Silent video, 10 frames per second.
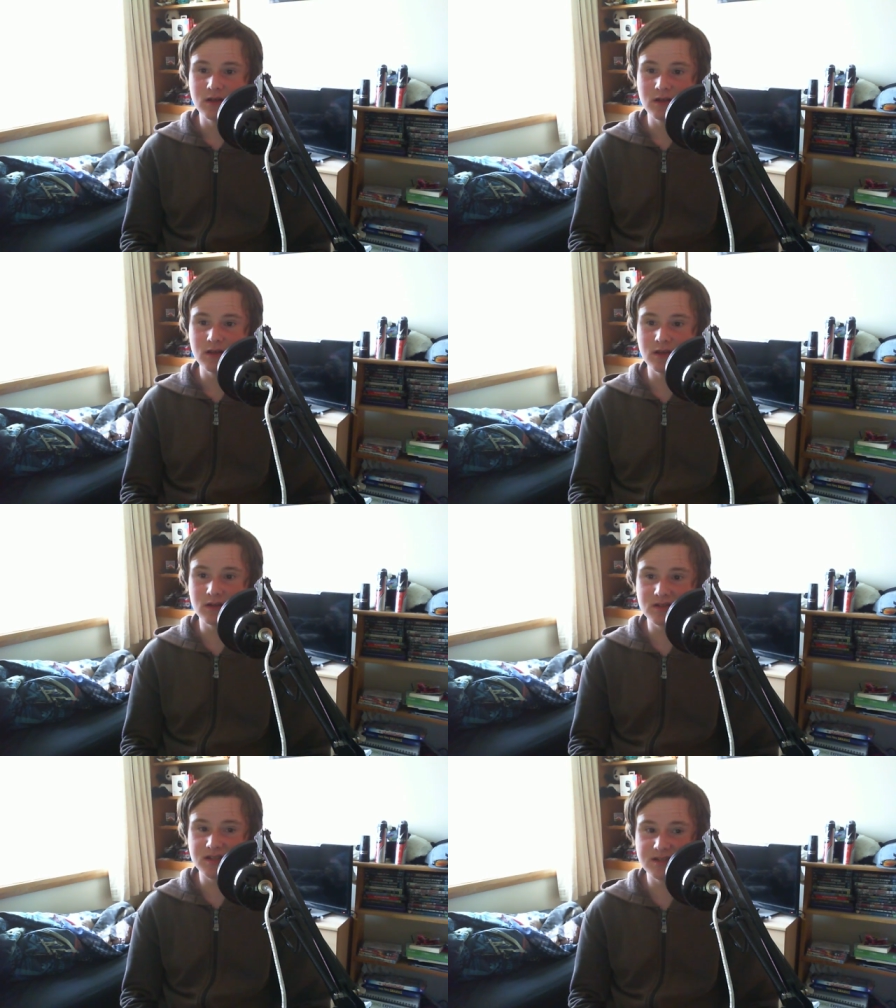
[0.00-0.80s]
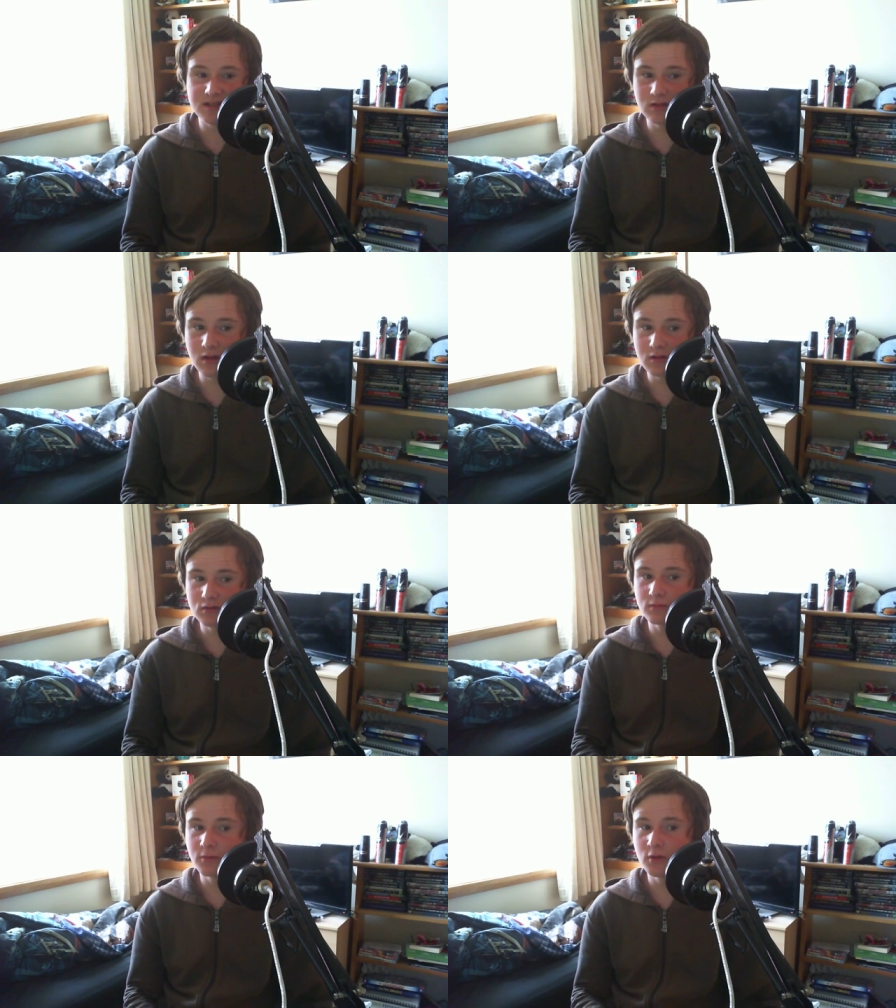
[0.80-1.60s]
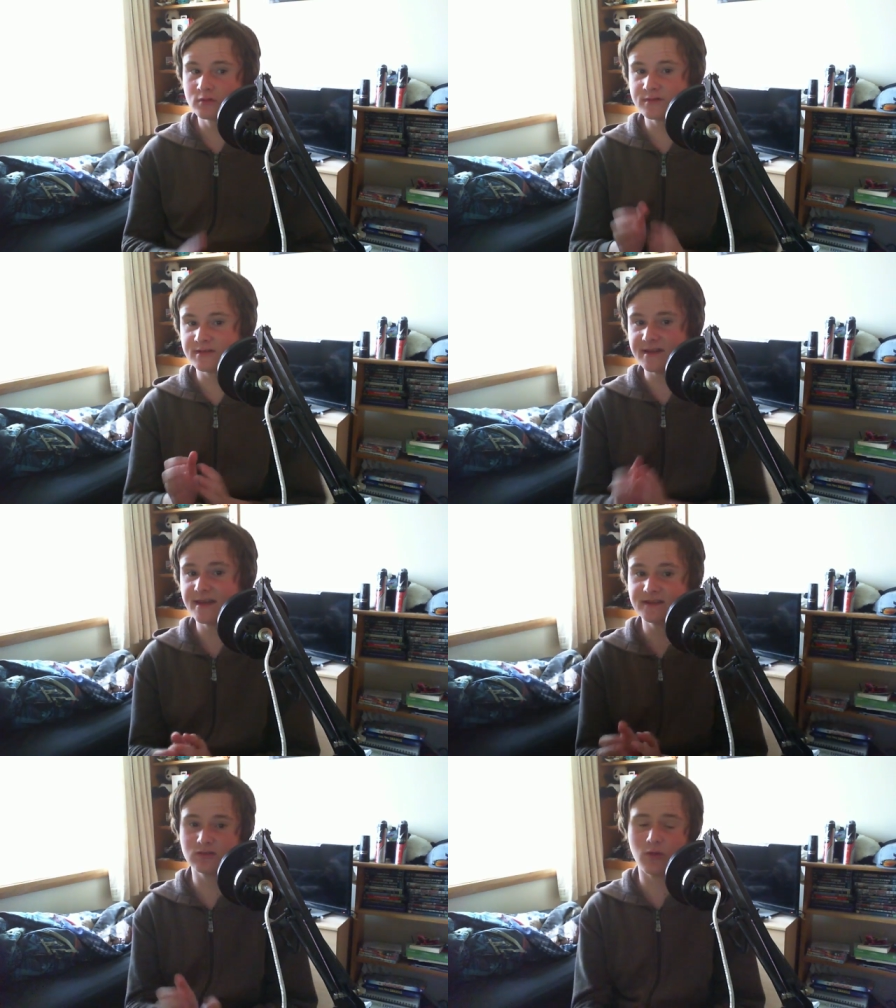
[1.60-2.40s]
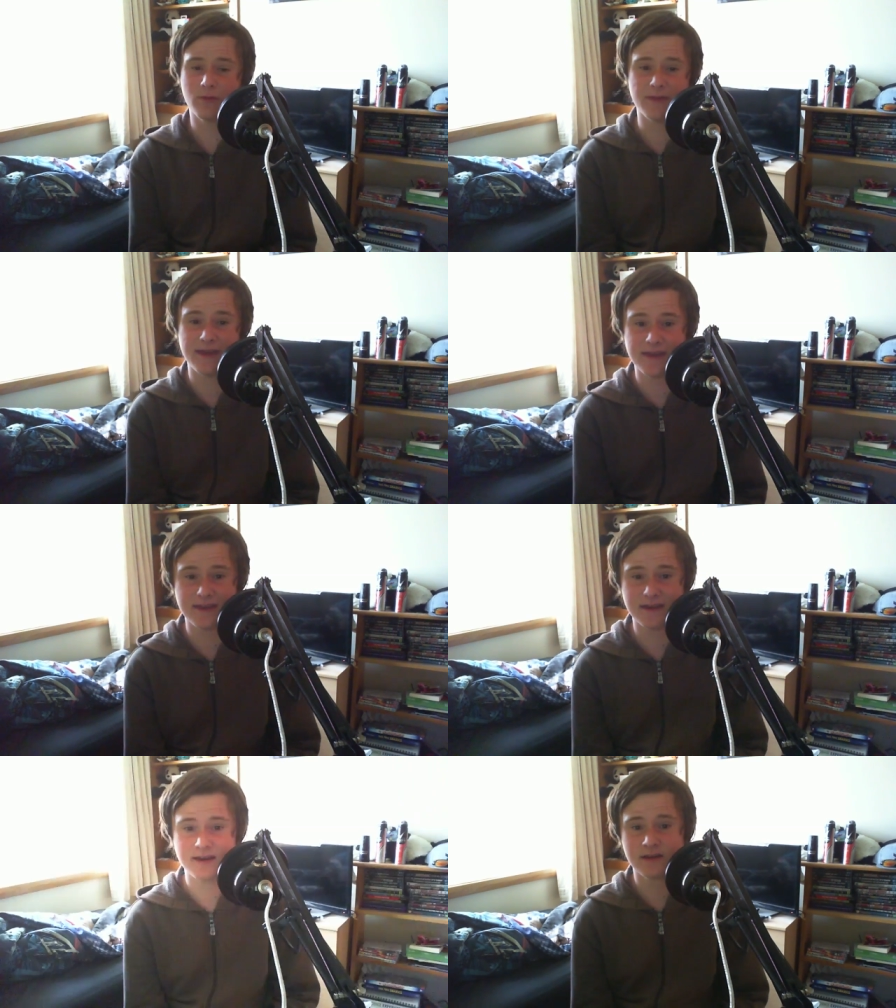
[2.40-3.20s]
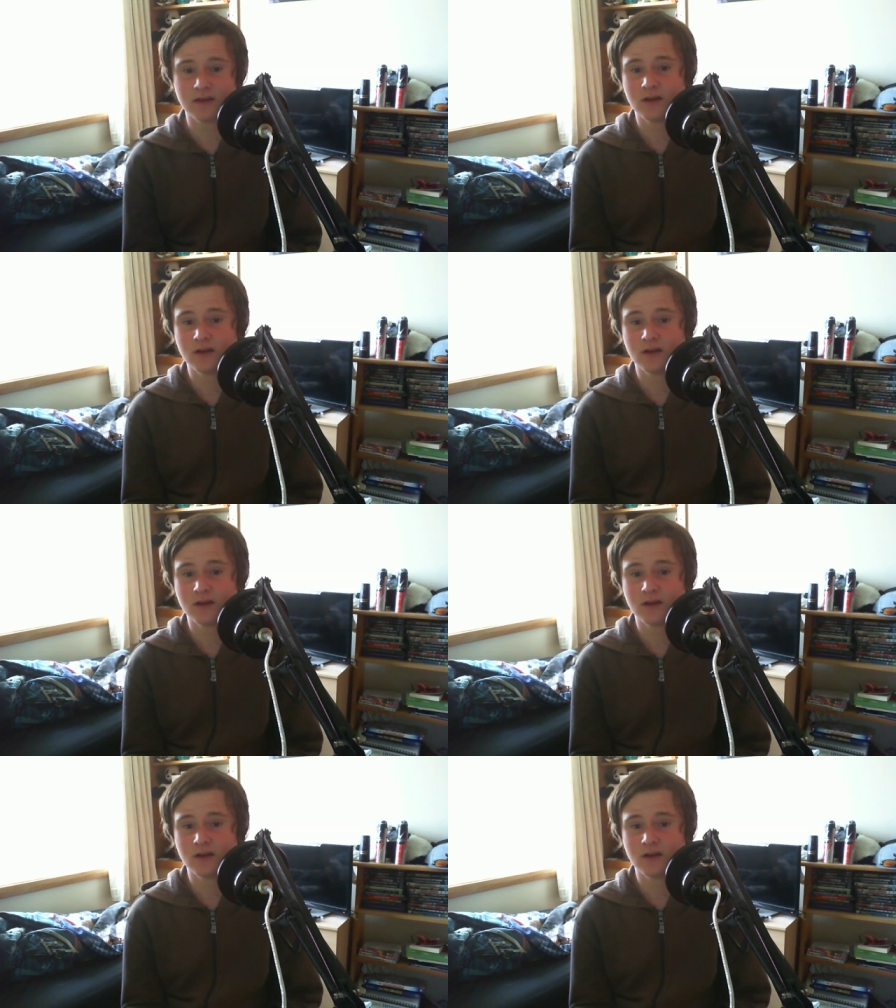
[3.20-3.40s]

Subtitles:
you know, she's the sort of person who's there, just not there yet.